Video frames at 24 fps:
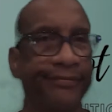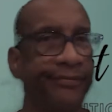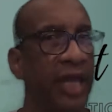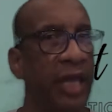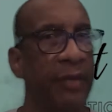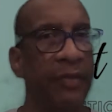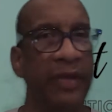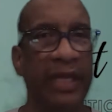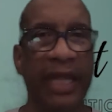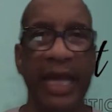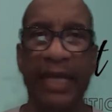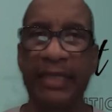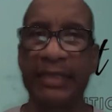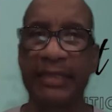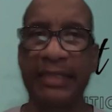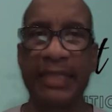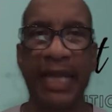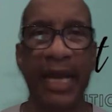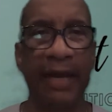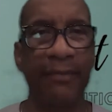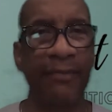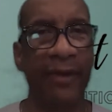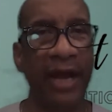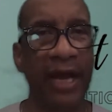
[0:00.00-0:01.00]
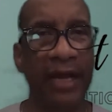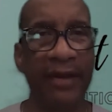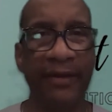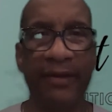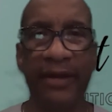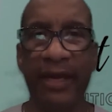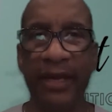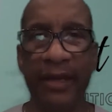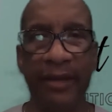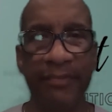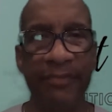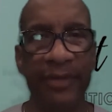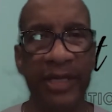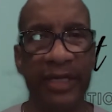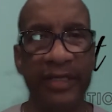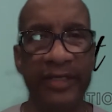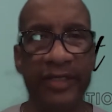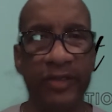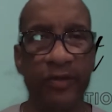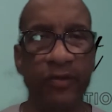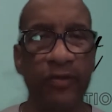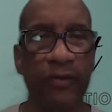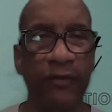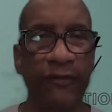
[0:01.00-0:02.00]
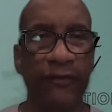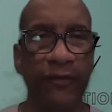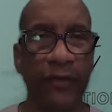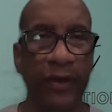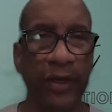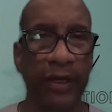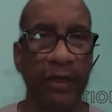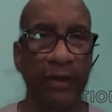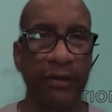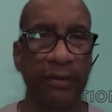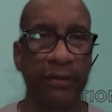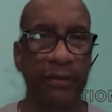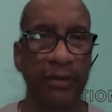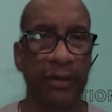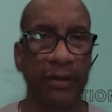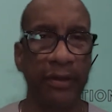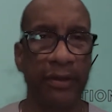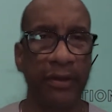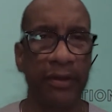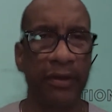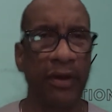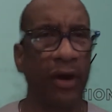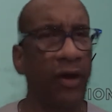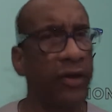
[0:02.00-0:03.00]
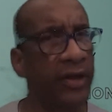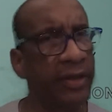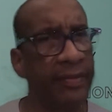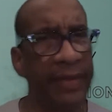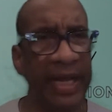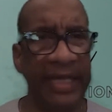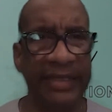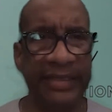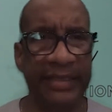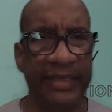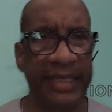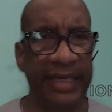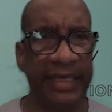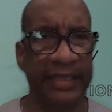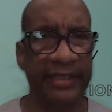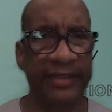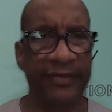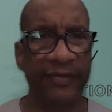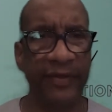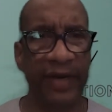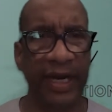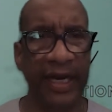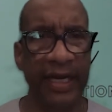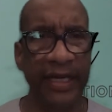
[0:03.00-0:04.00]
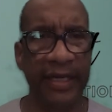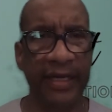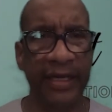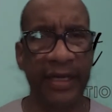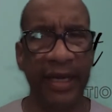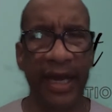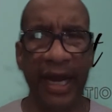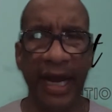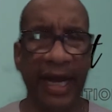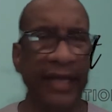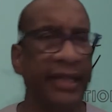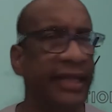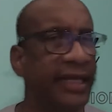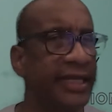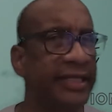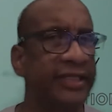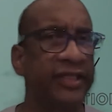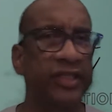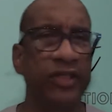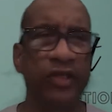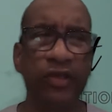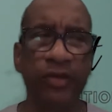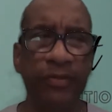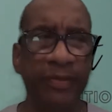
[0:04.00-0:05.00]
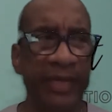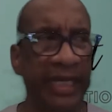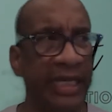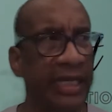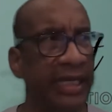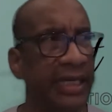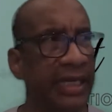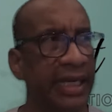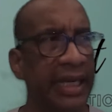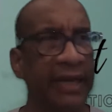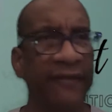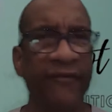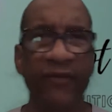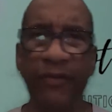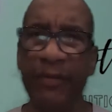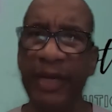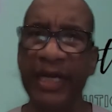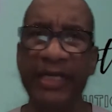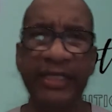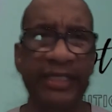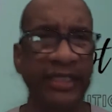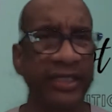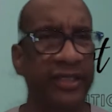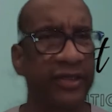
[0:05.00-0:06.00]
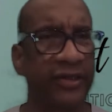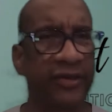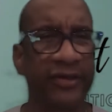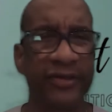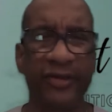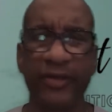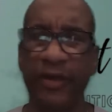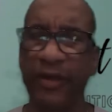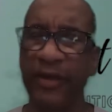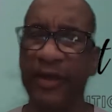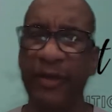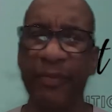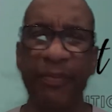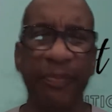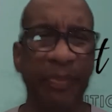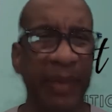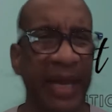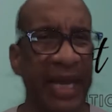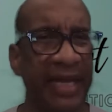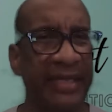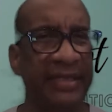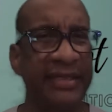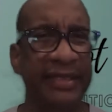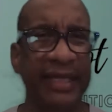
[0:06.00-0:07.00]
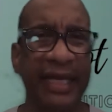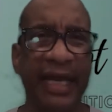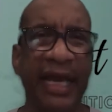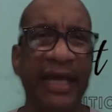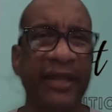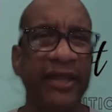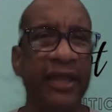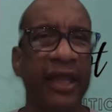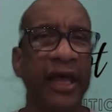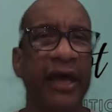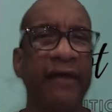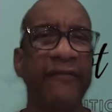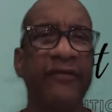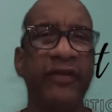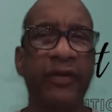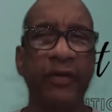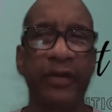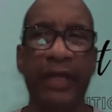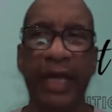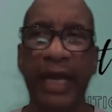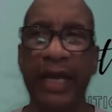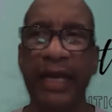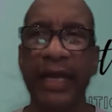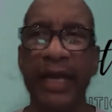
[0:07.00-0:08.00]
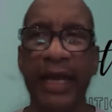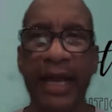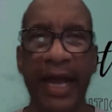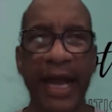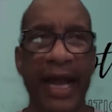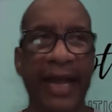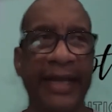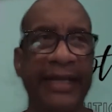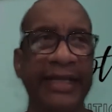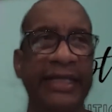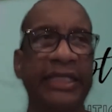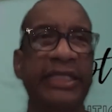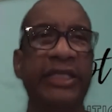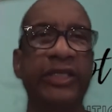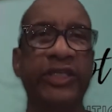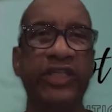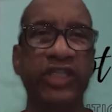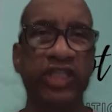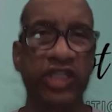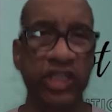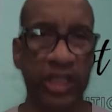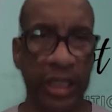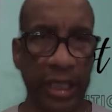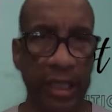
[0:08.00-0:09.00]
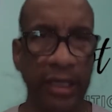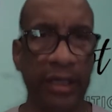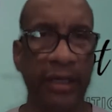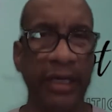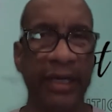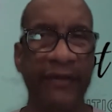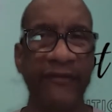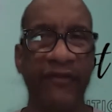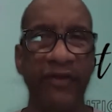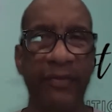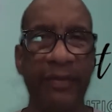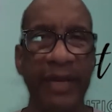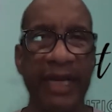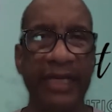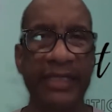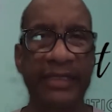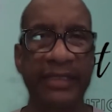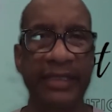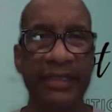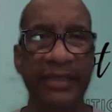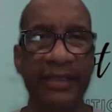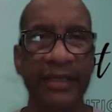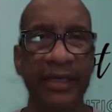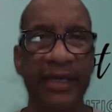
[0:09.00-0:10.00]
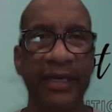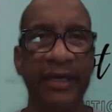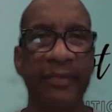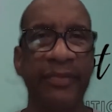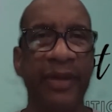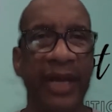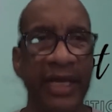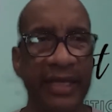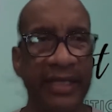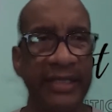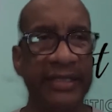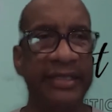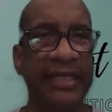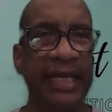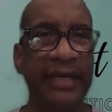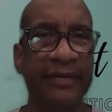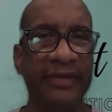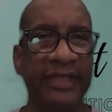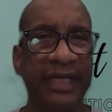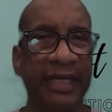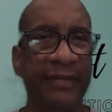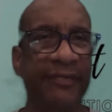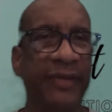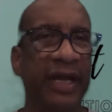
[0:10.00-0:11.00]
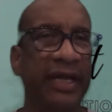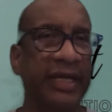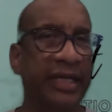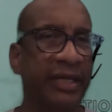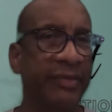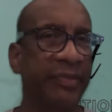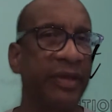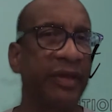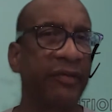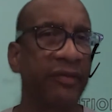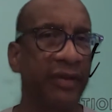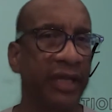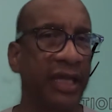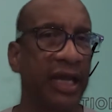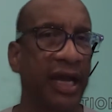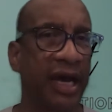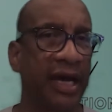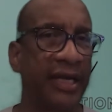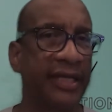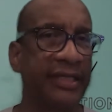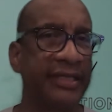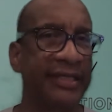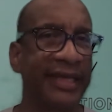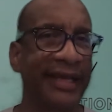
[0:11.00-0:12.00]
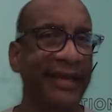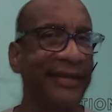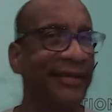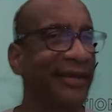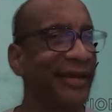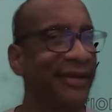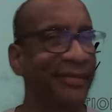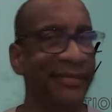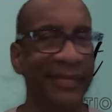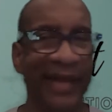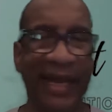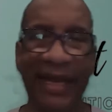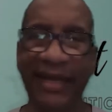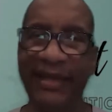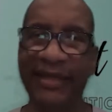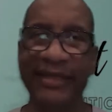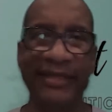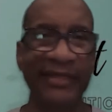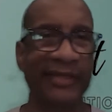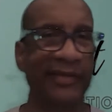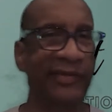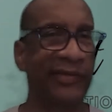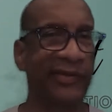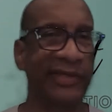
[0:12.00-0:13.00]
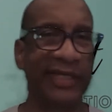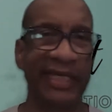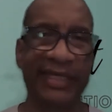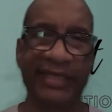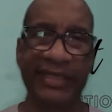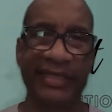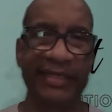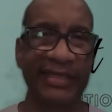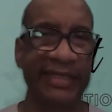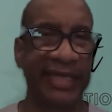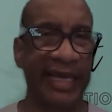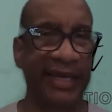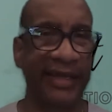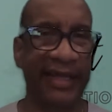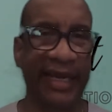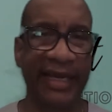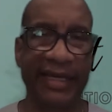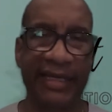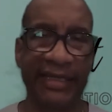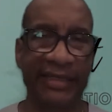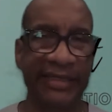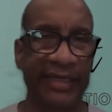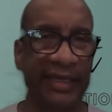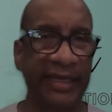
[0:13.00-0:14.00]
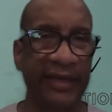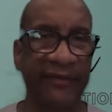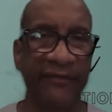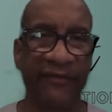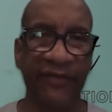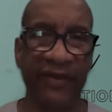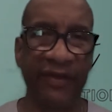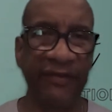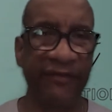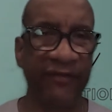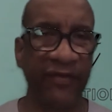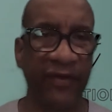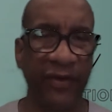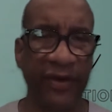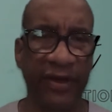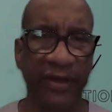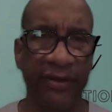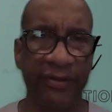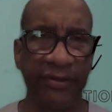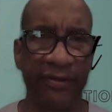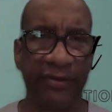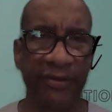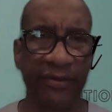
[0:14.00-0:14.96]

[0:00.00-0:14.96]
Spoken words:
maybe that's not might be a school for you. Only makes sense, right? I think Zoom meeting information tours are the best thing. I love doing that. I get to share information, but at the same time, I could be really honest saying, man, this school doesn't sound like it's a good fit for you.